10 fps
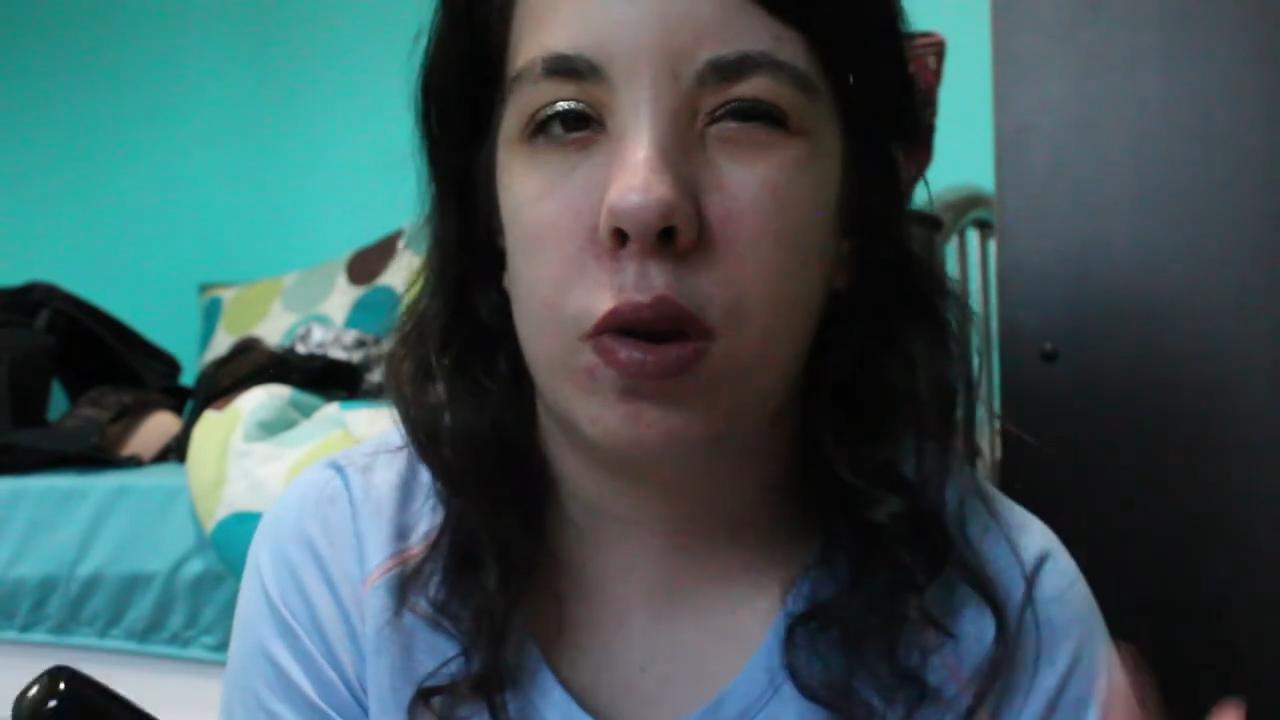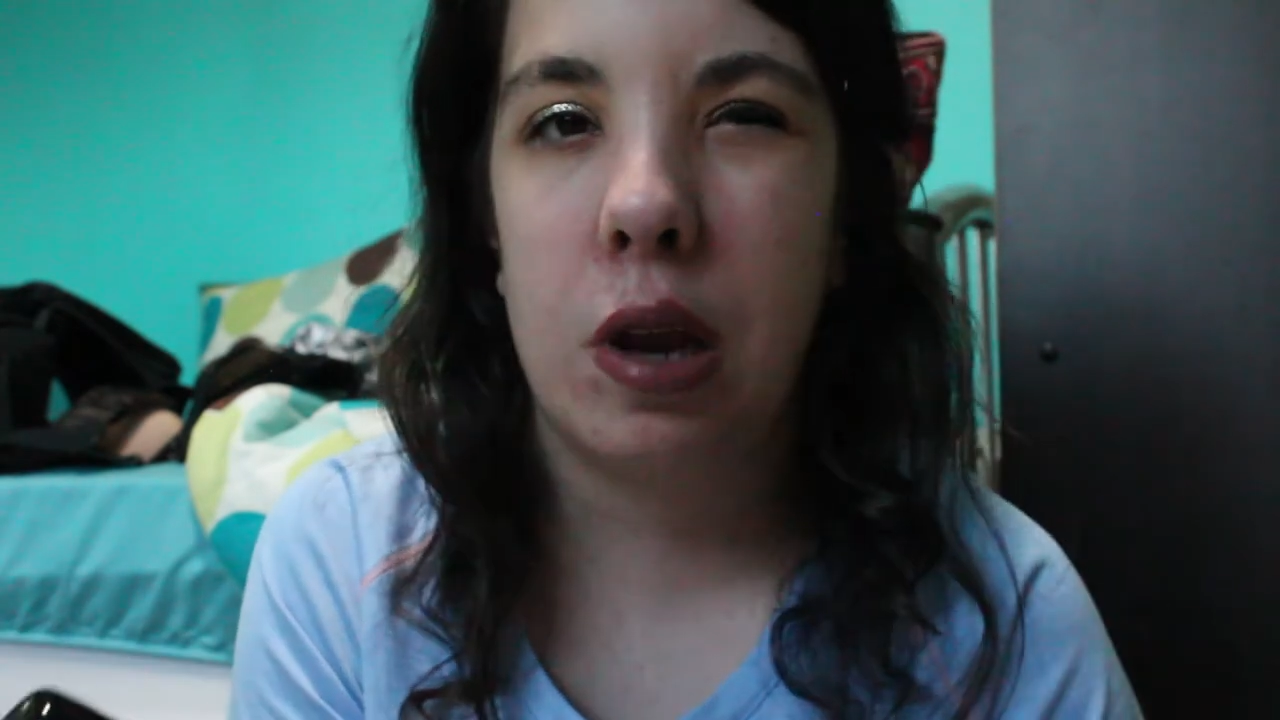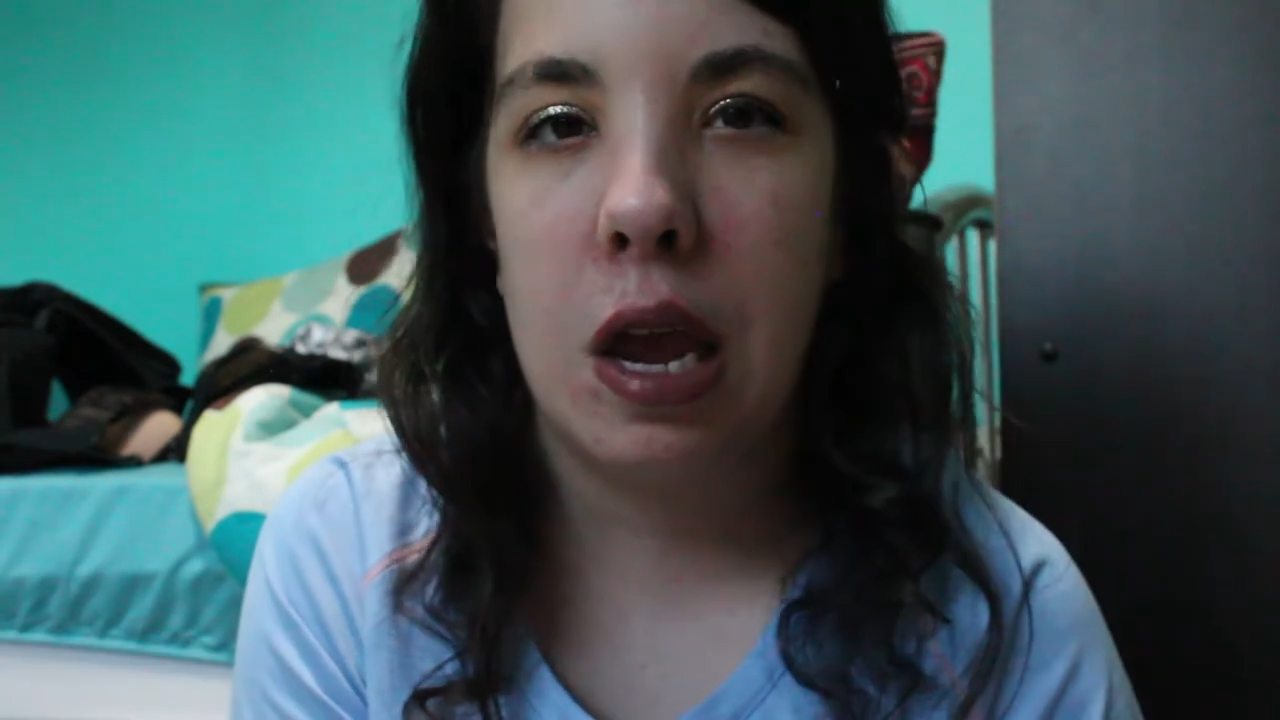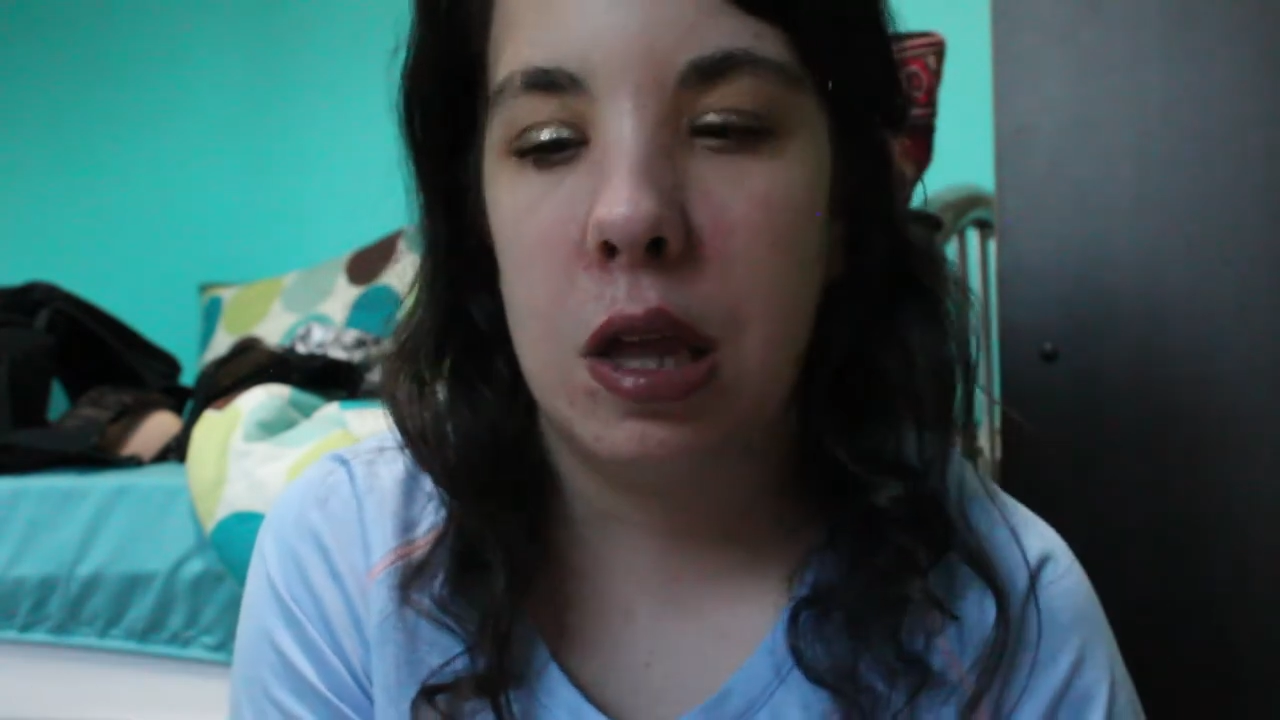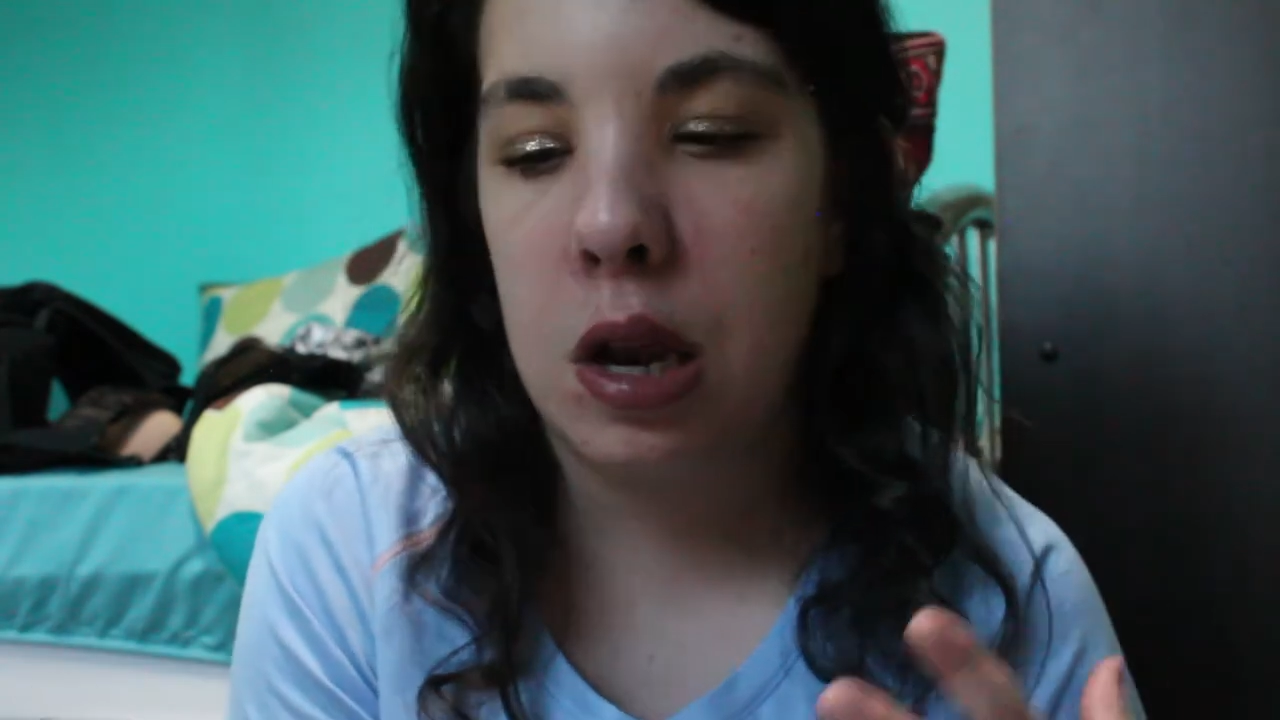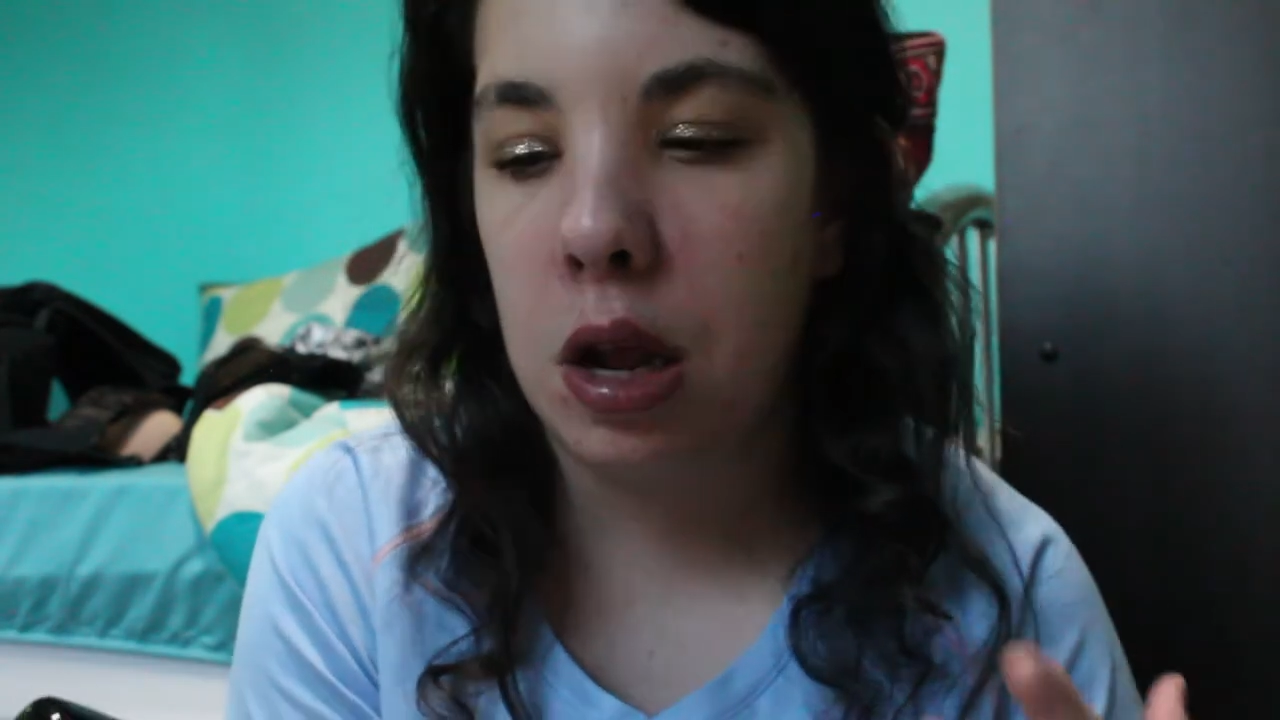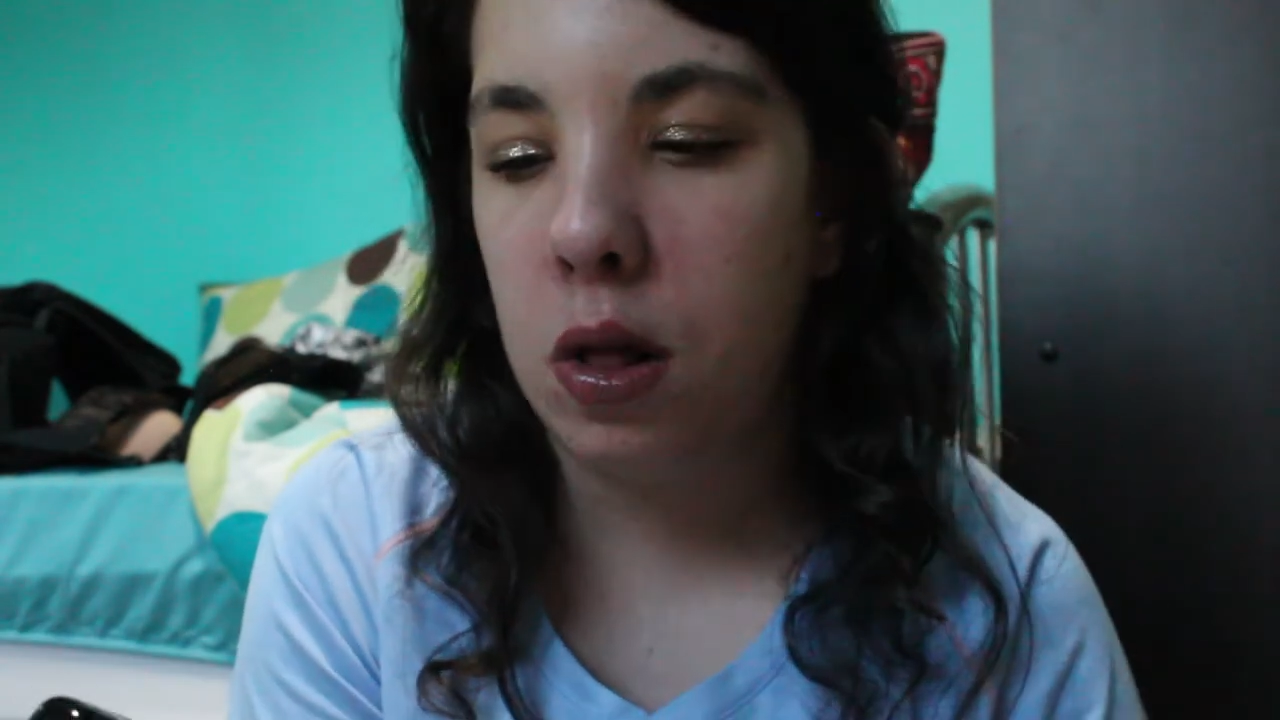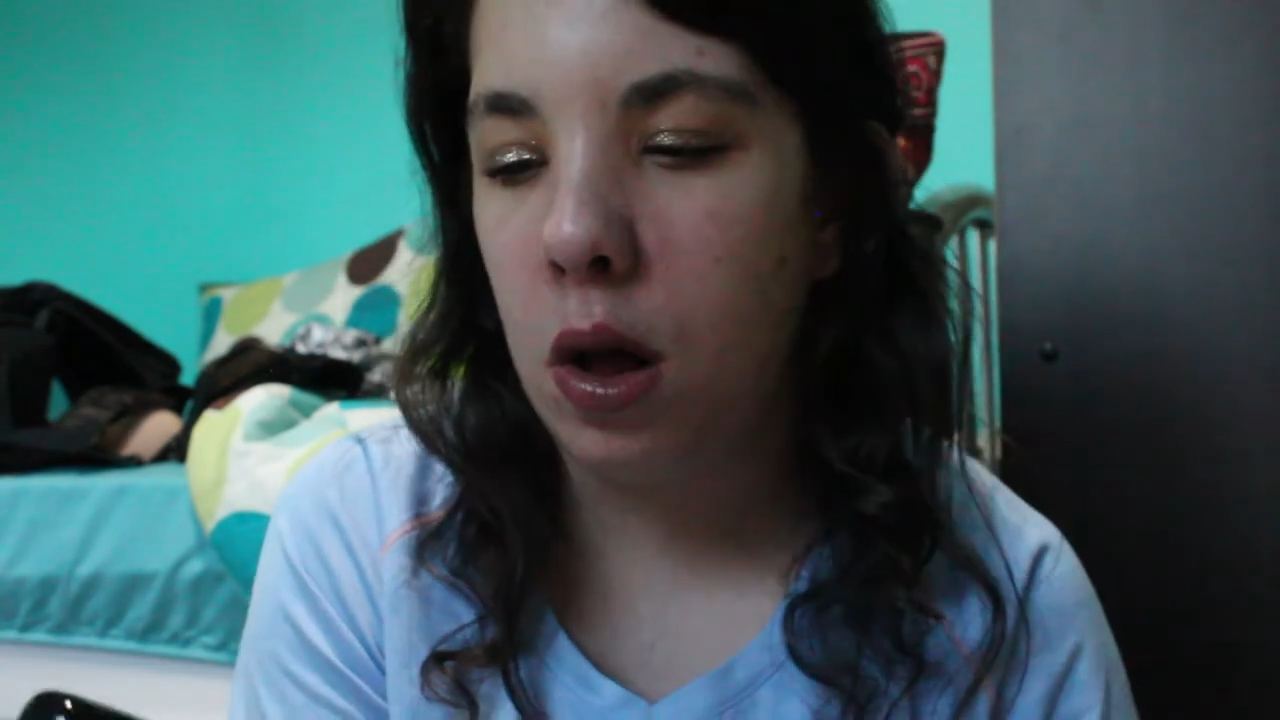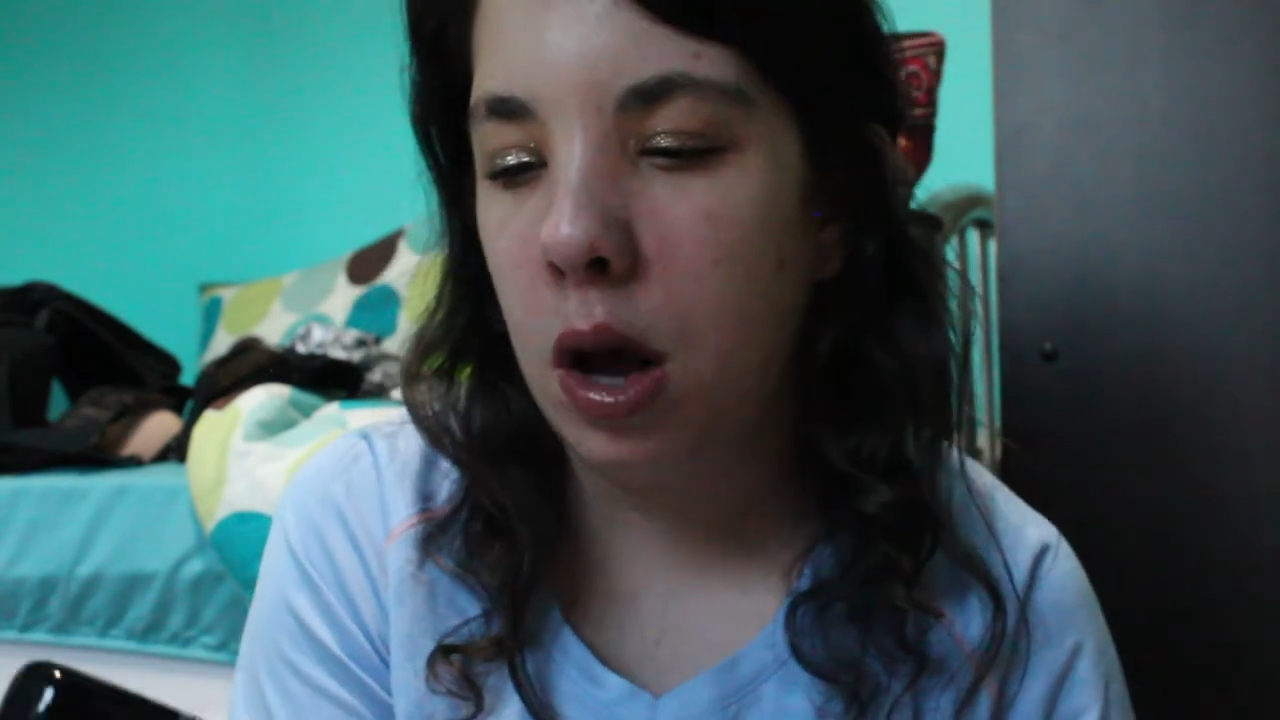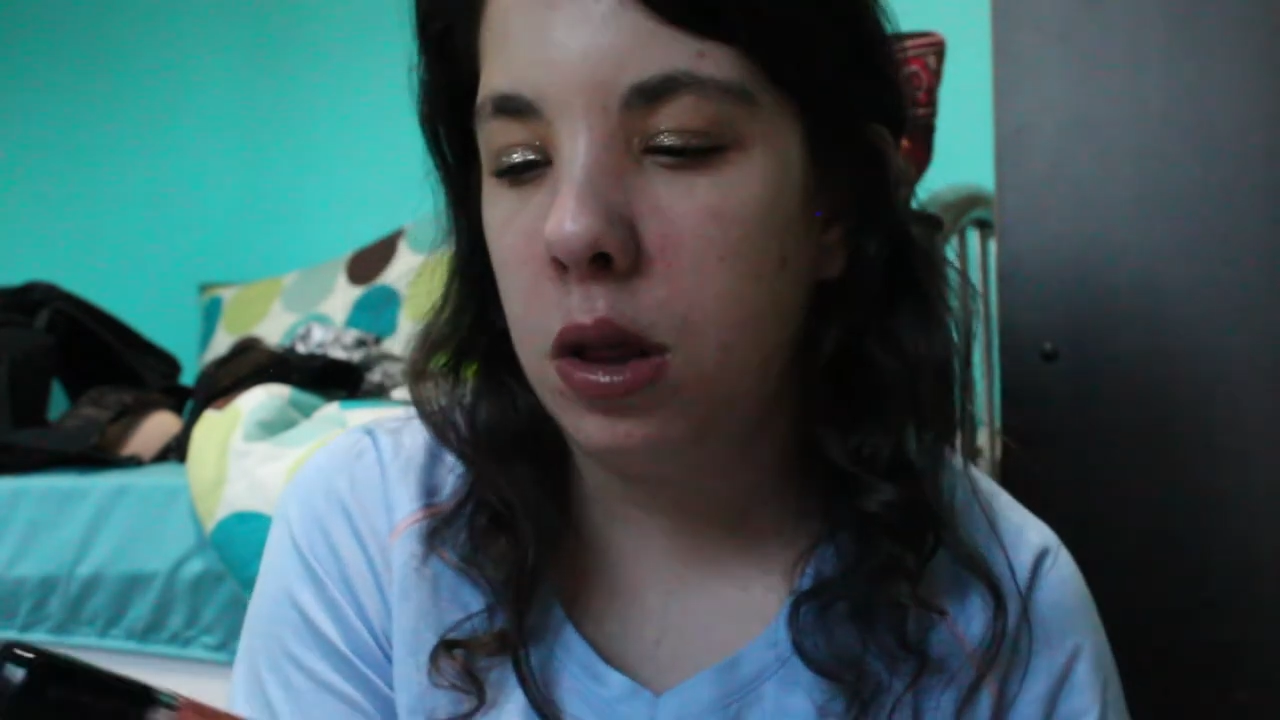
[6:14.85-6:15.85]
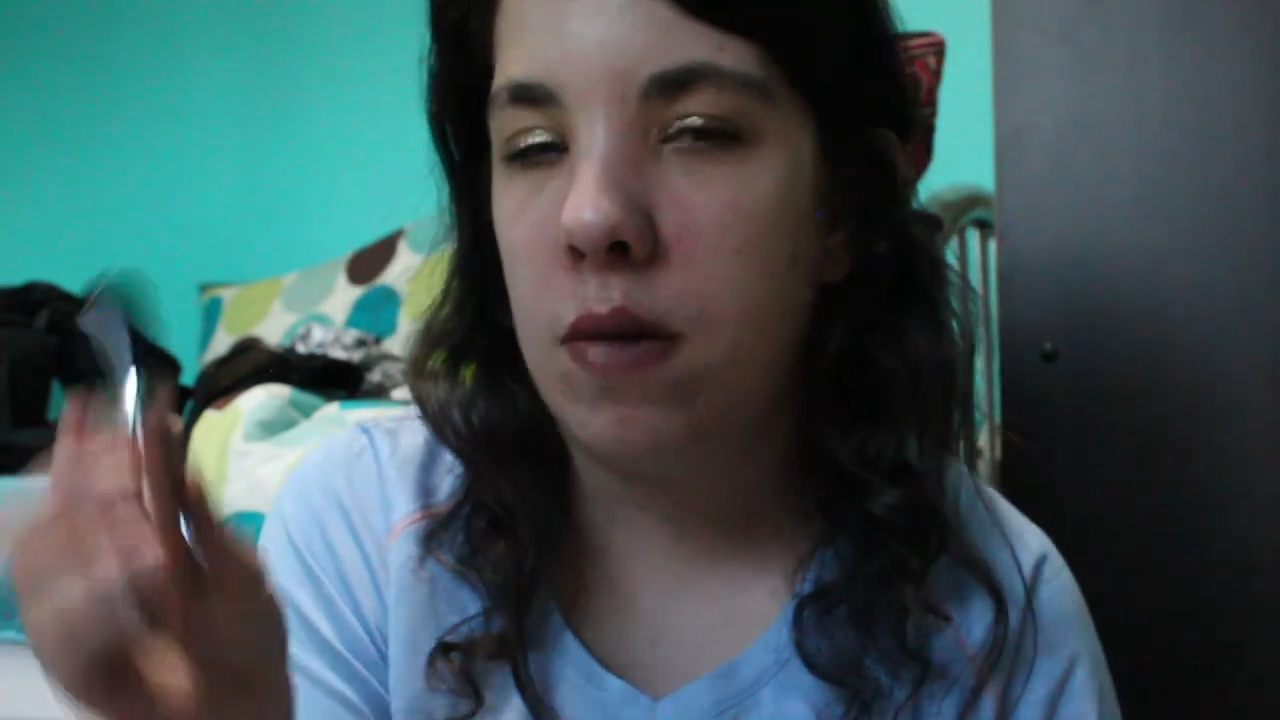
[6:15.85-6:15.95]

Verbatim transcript: tasting gloss,